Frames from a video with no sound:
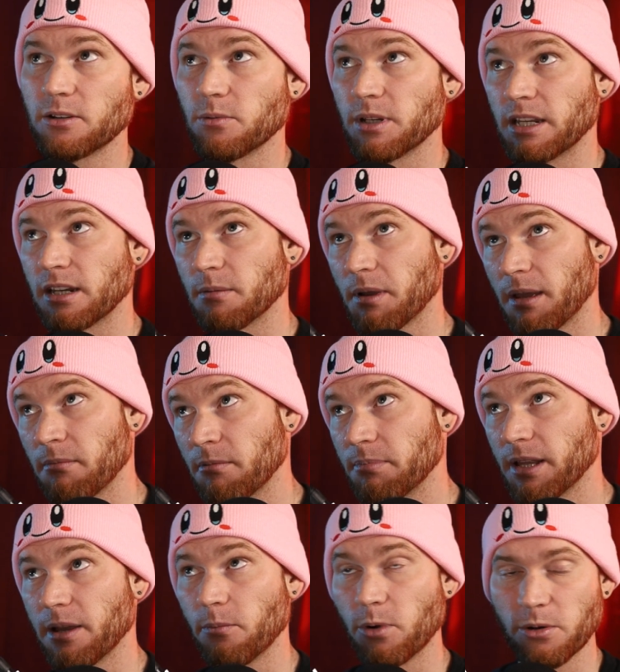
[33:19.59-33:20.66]
Do we need a payment
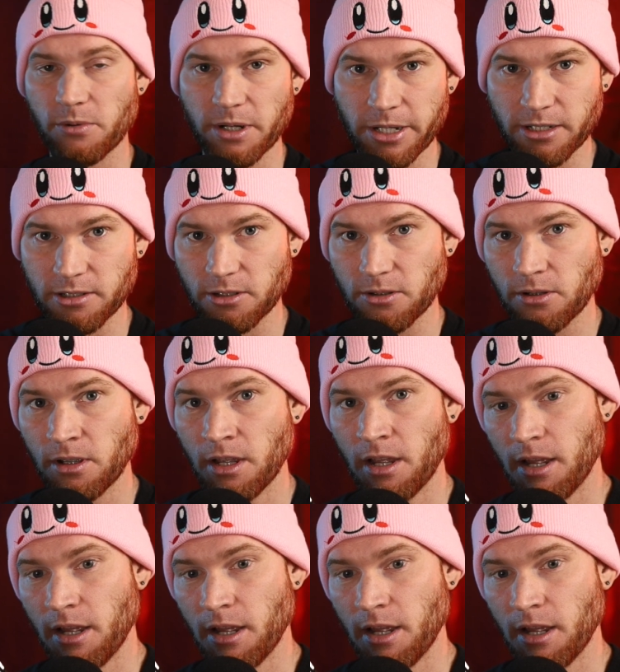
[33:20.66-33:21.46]
plan? What do we need to do?